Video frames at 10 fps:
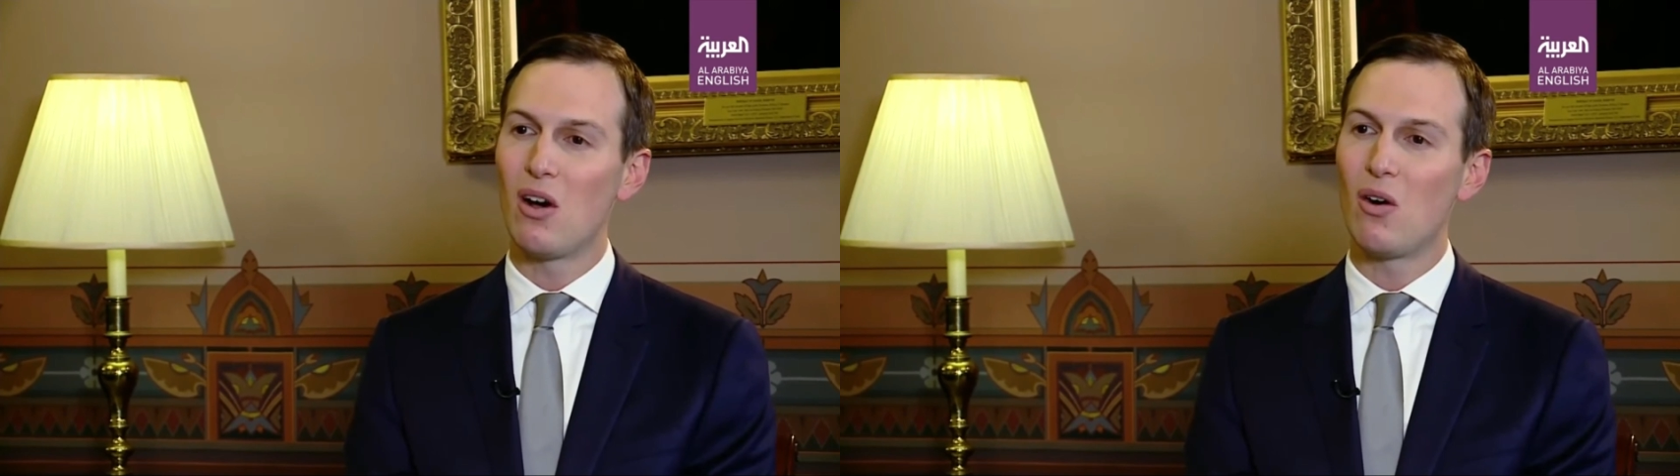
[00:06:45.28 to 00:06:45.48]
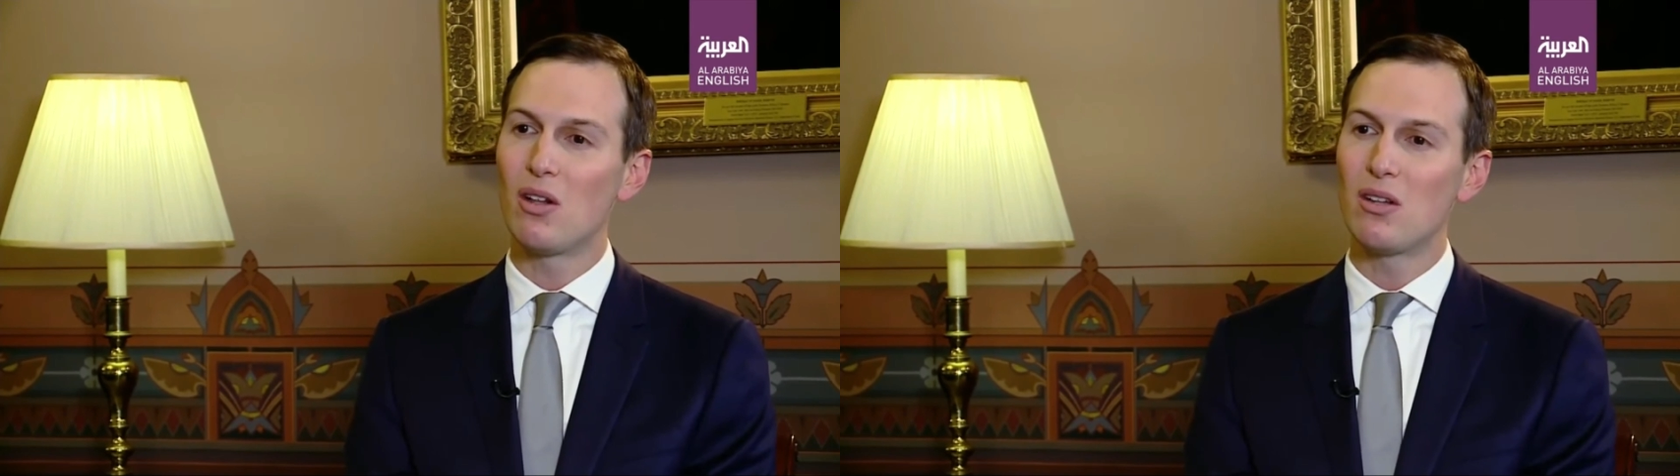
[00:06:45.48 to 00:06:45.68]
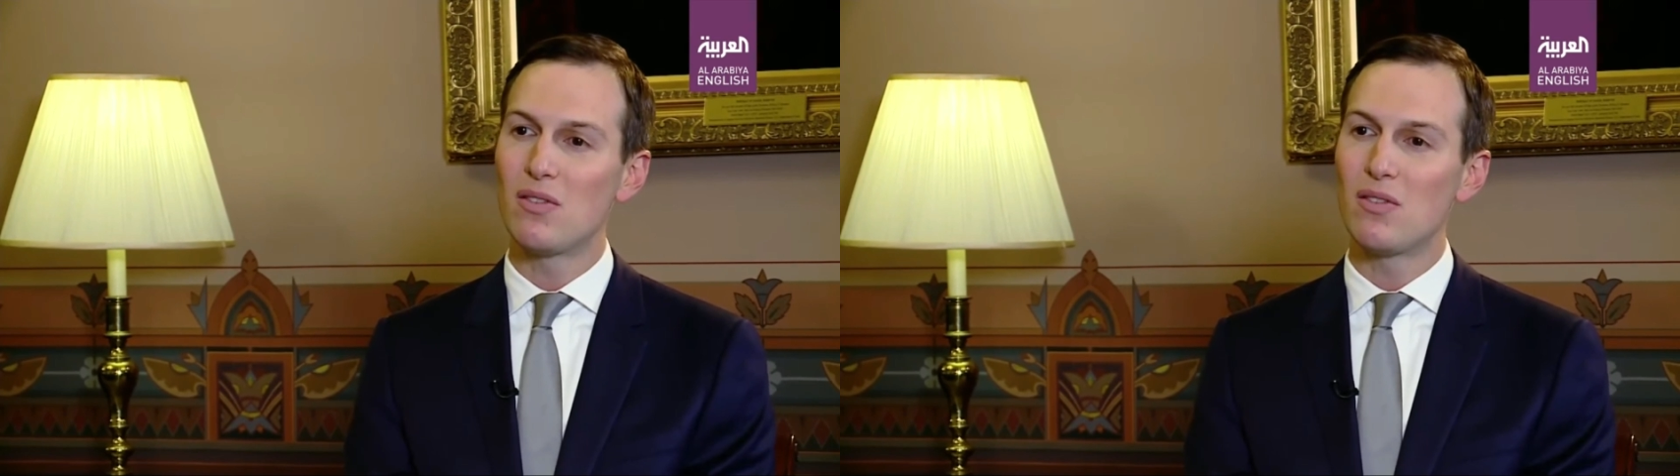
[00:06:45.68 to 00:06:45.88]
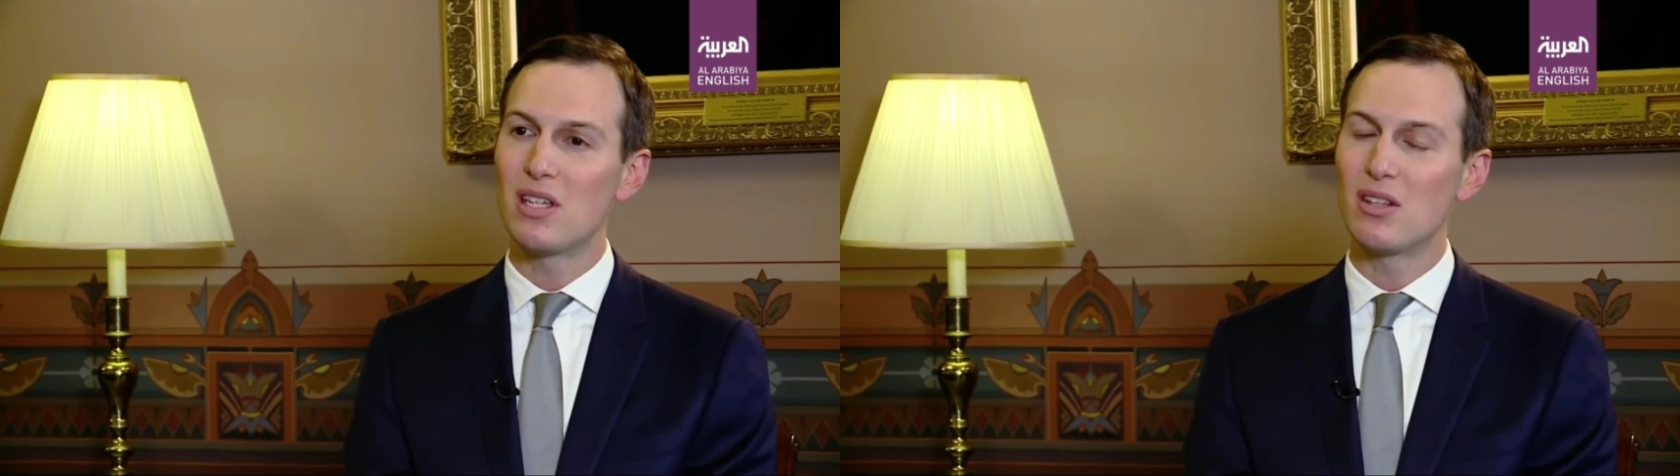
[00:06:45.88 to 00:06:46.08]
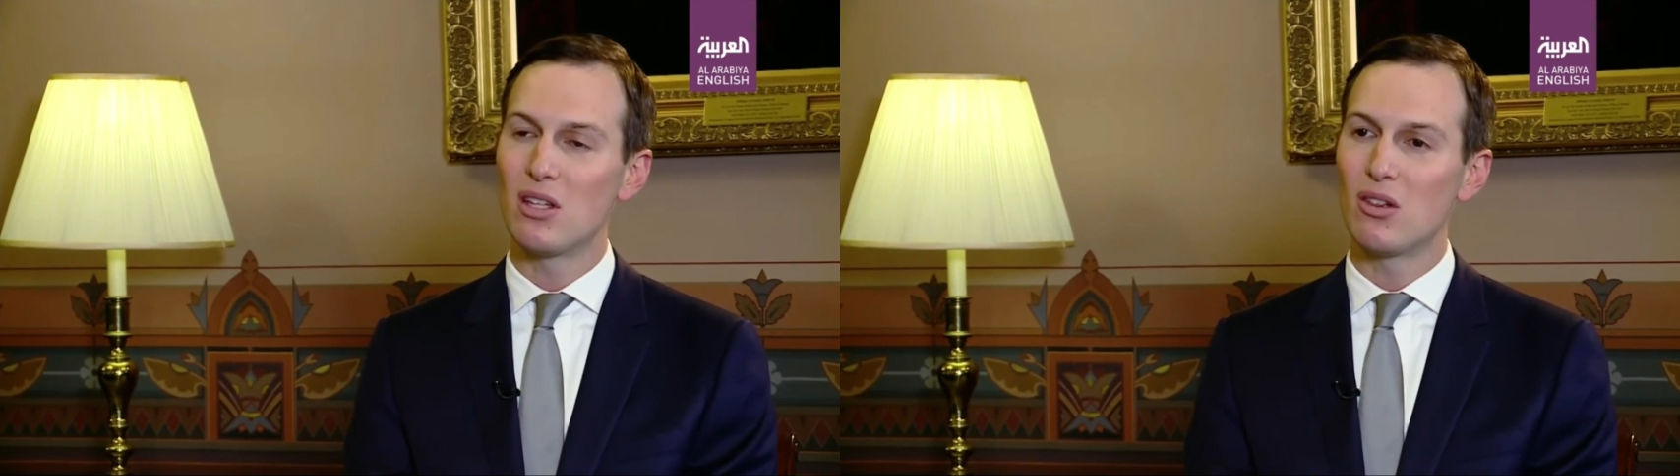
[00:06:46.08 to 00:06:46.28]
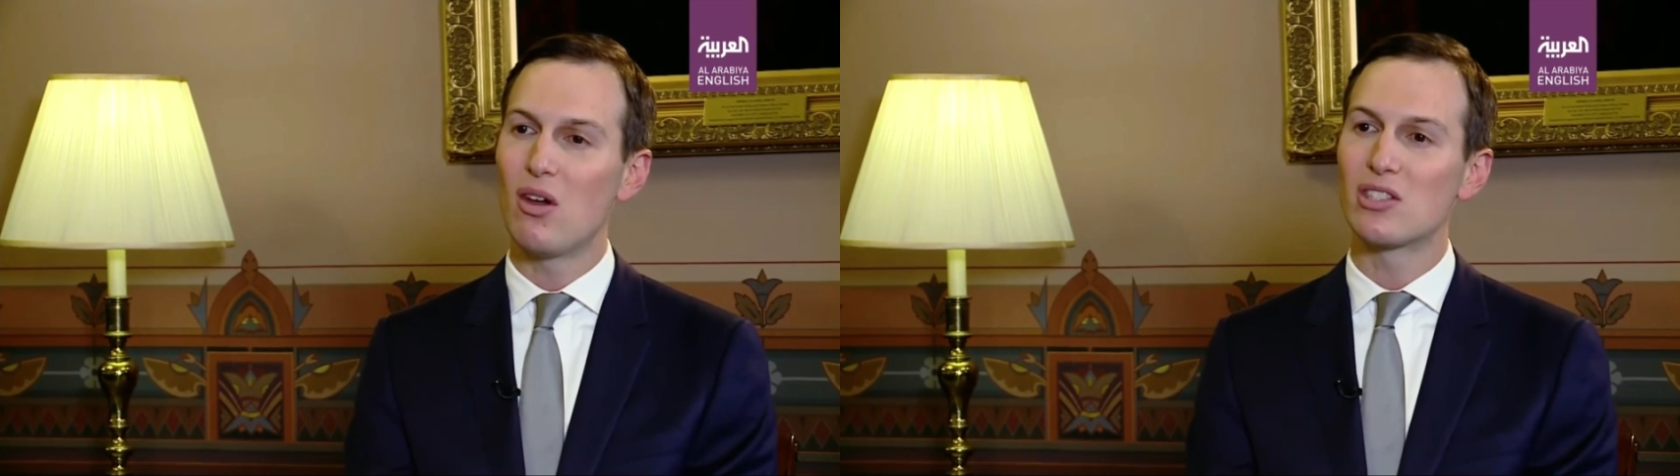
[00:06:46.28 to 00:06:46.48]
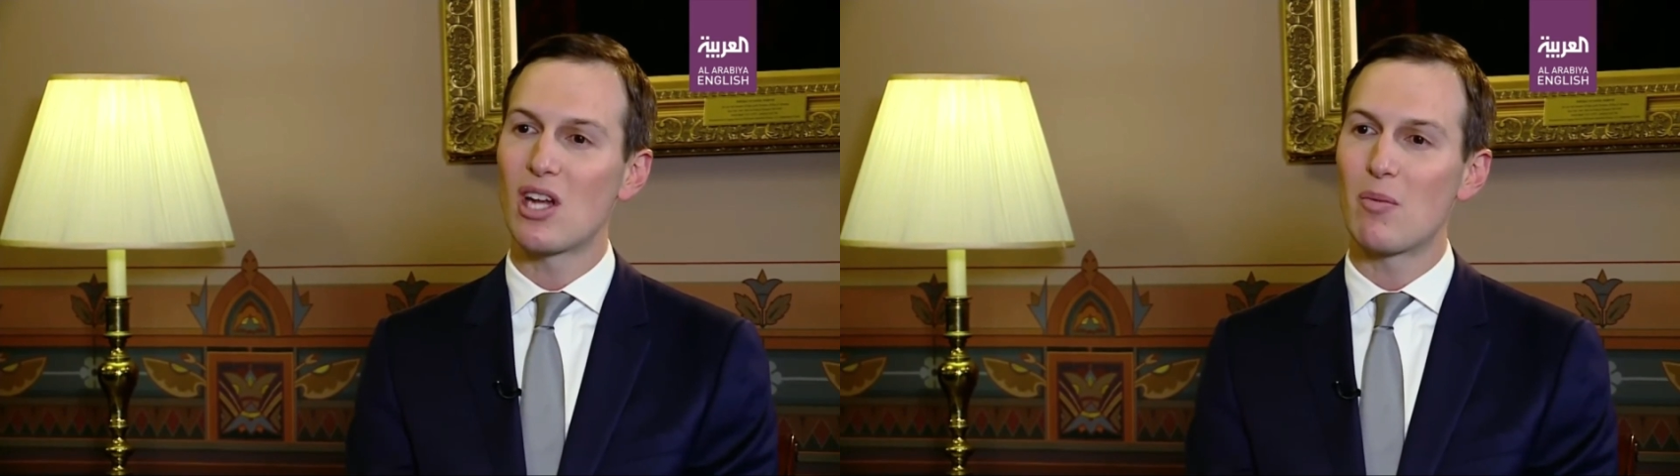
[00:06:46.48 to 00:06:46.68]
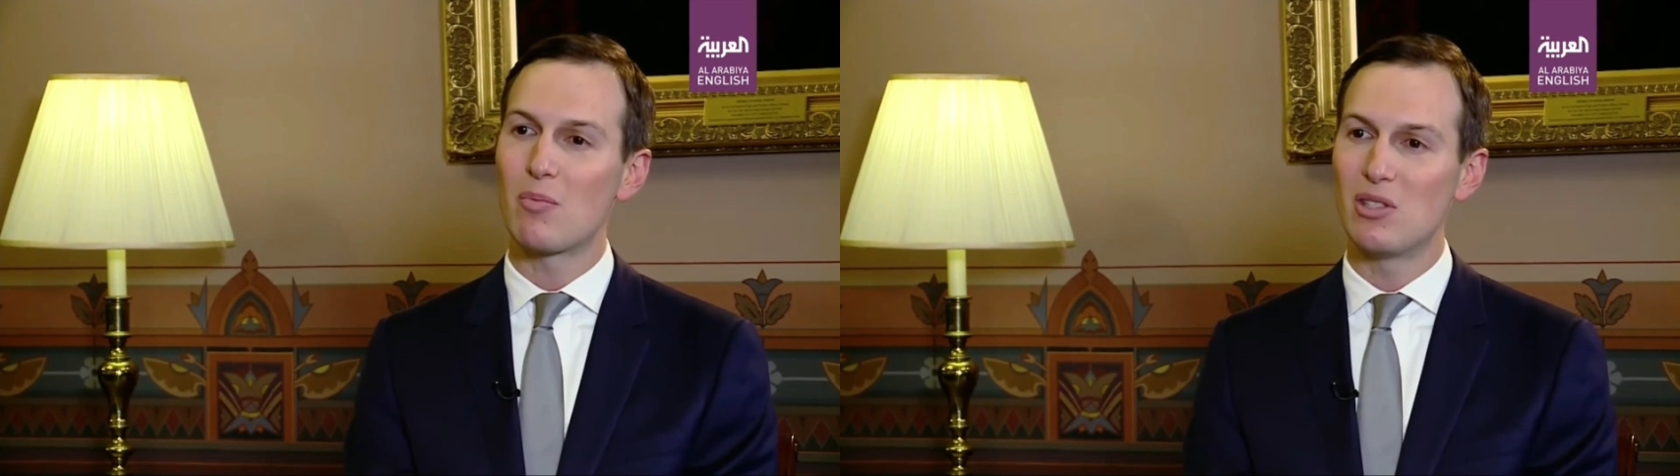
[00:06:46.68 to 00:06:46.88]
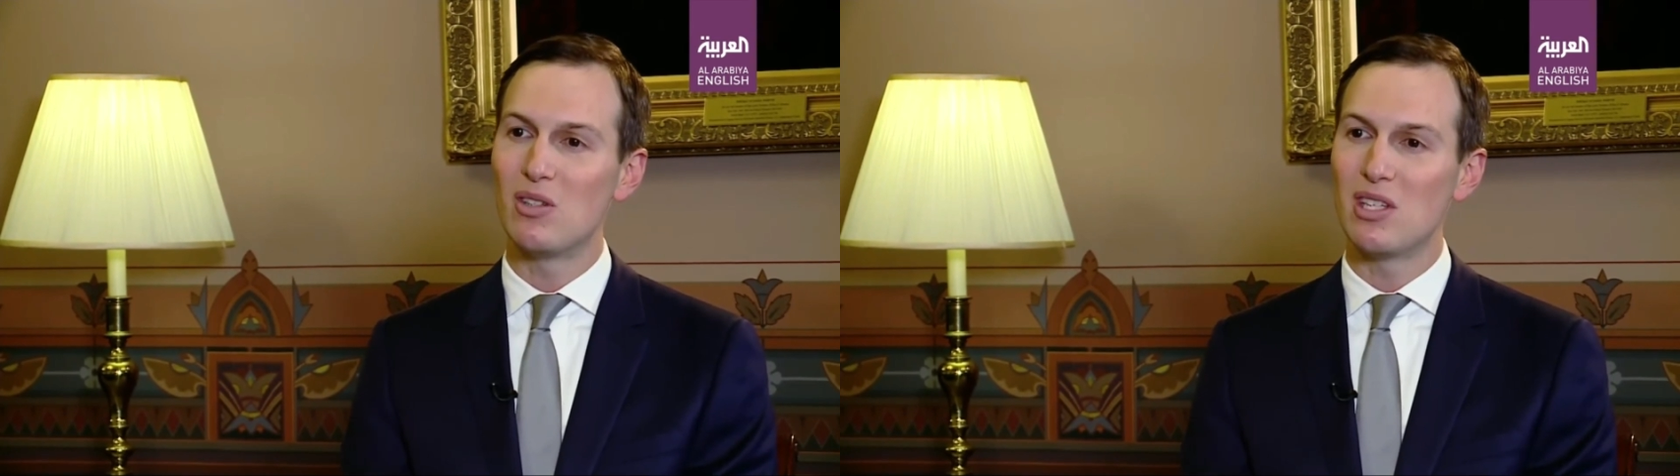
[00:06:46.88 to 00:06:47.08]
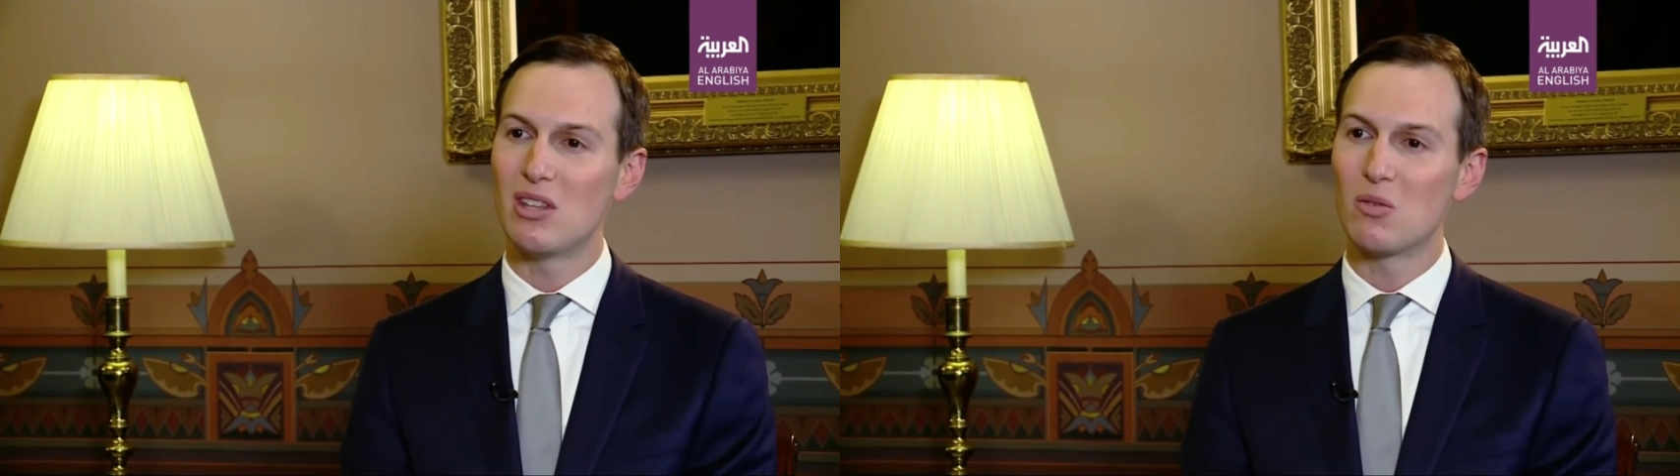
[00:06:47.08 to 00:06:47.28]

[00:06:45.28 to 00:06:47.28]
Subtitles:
all of the lost opportunity